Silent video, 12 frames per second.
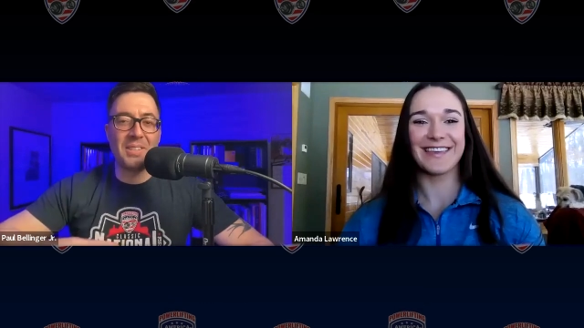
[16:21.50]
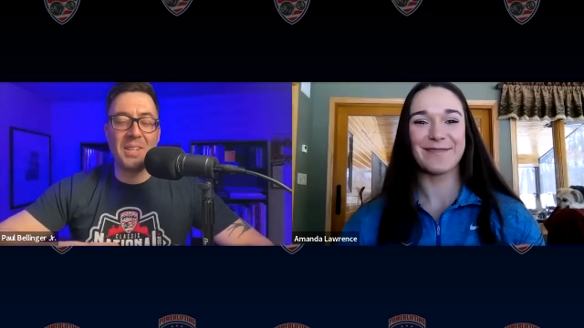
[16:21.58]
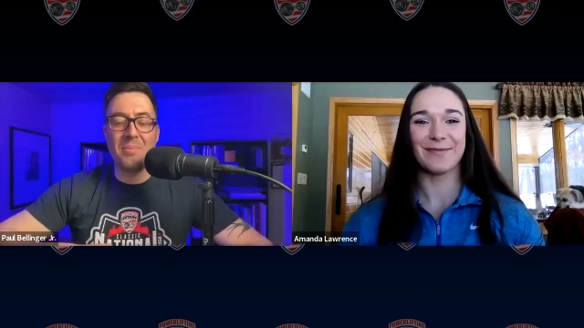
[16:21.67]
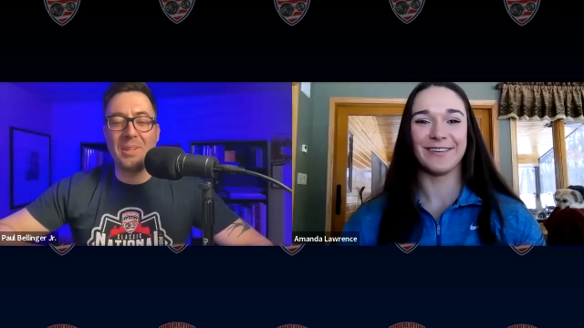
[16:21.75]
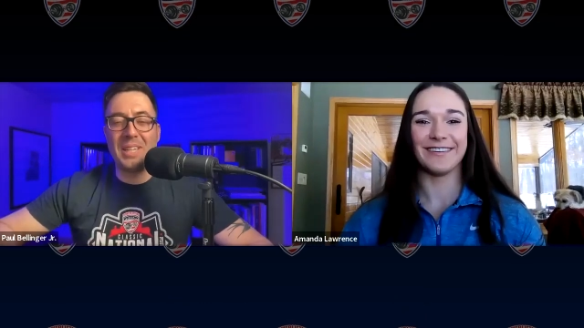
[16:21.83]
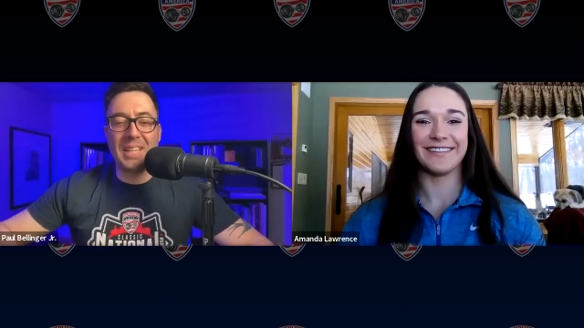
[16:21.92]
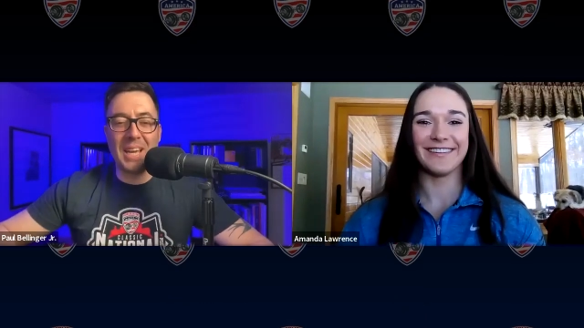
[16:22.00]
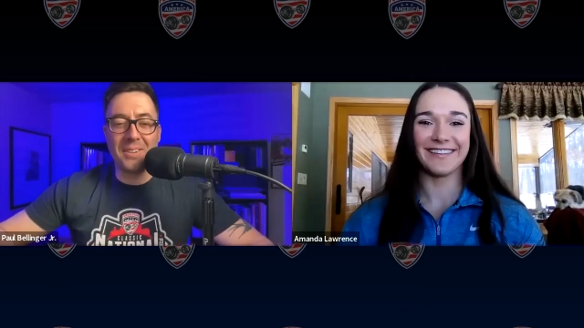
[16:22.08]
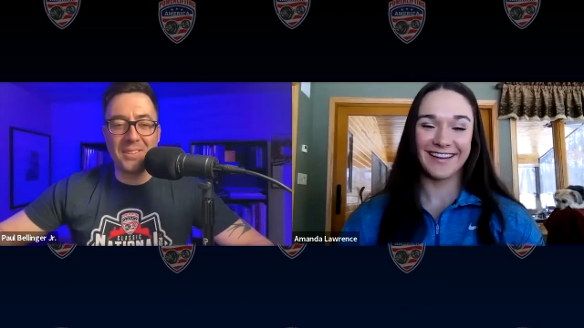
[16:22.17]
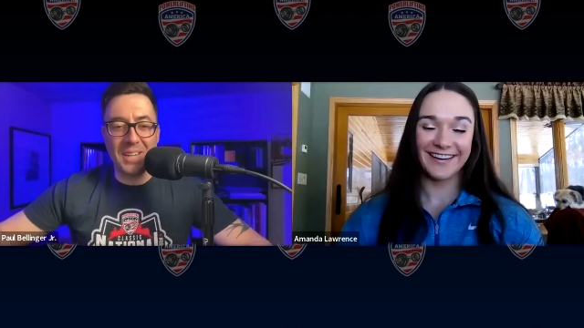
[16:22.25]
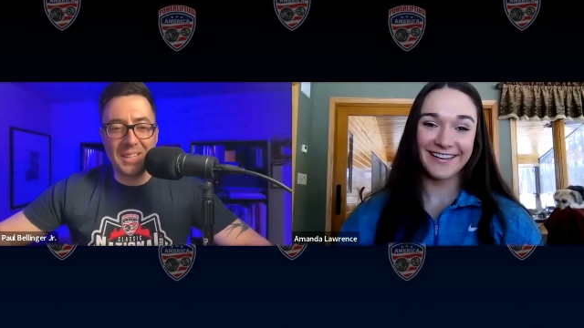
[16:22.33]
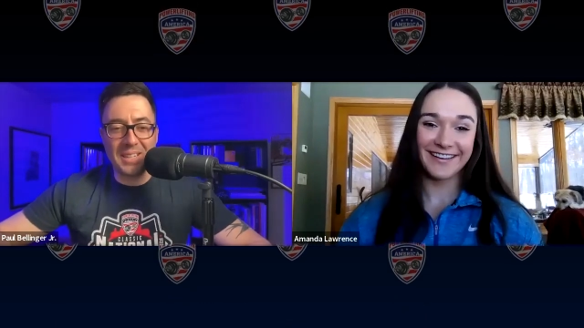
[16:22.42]
Speaker 1: sit up on the couch
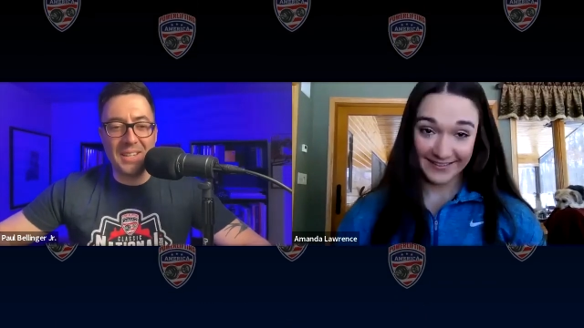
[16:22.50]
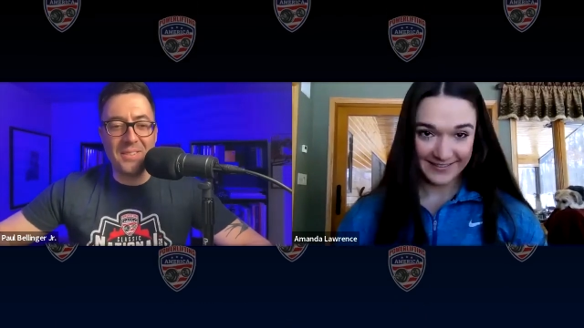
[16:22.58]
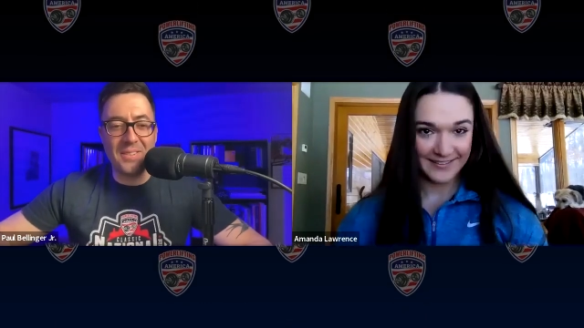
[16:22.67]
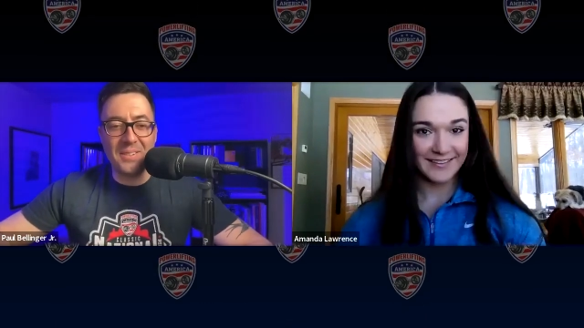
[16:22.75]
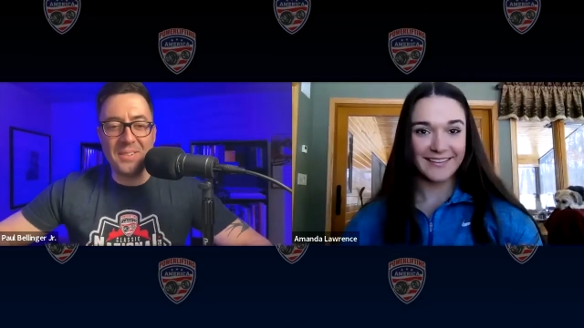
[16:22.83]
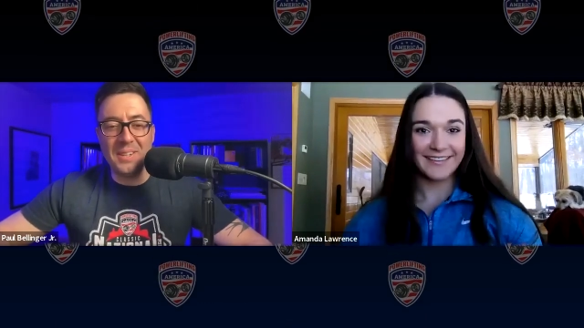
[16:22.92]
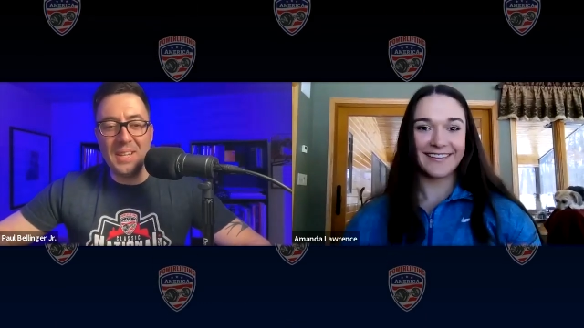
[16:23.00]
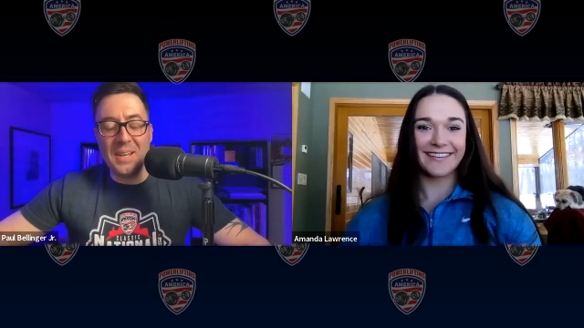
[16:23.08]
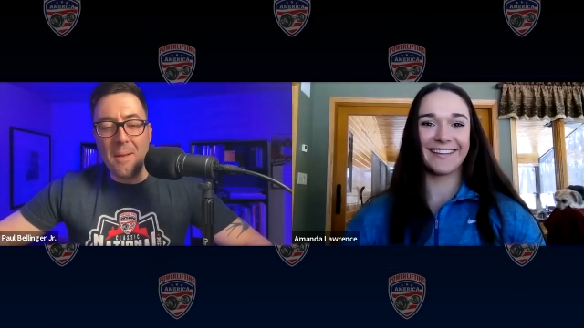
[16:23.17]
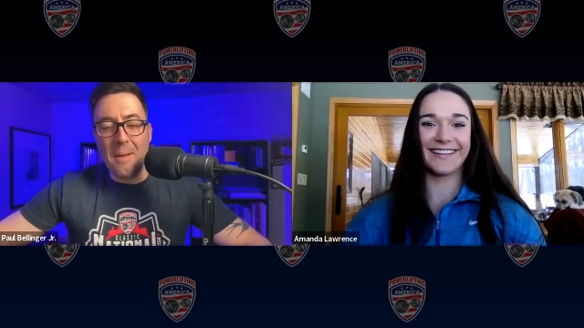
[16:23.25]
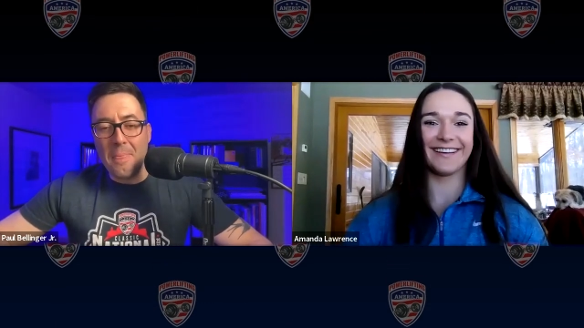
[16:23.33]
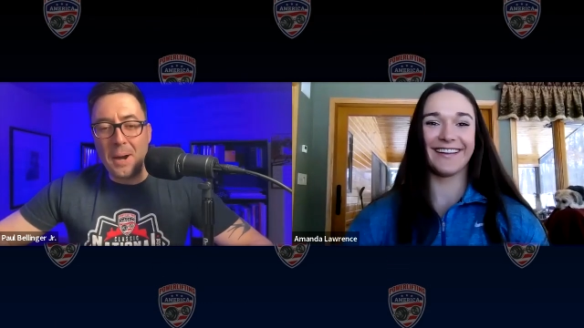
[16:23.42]
like that too
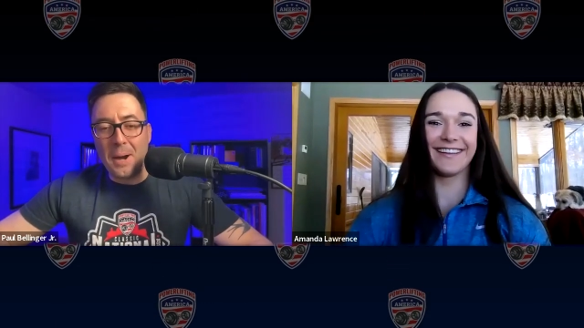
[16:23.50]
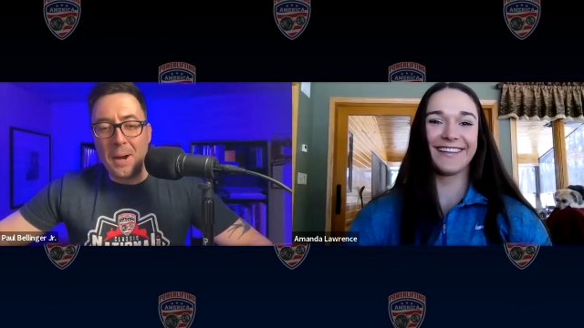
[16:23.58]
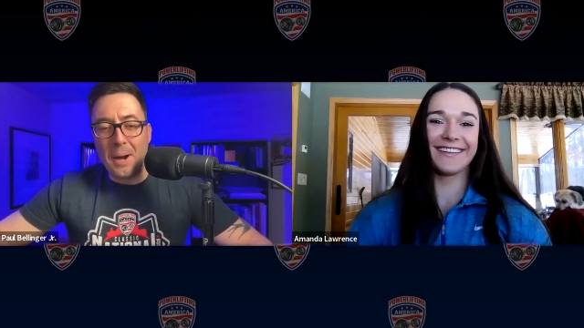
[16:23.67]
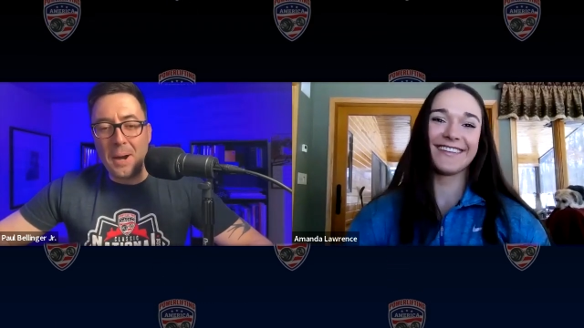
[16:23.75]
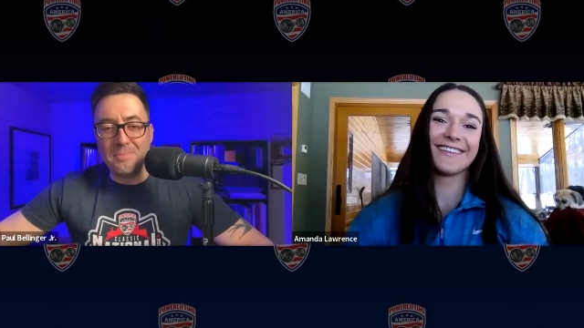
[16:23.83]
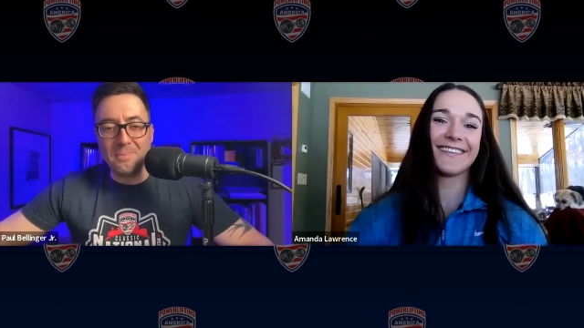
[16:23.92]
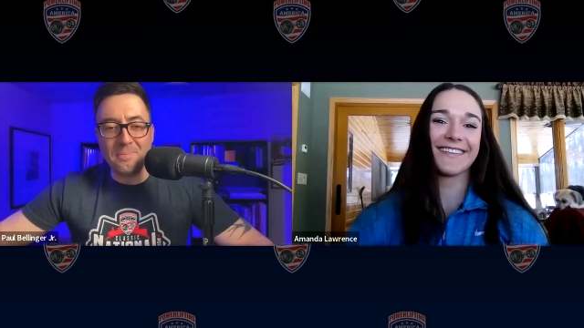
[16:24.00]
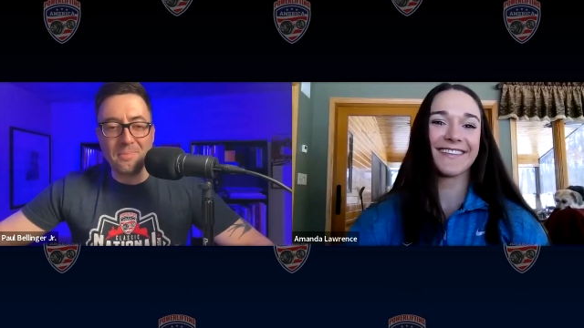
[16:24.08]
oh. um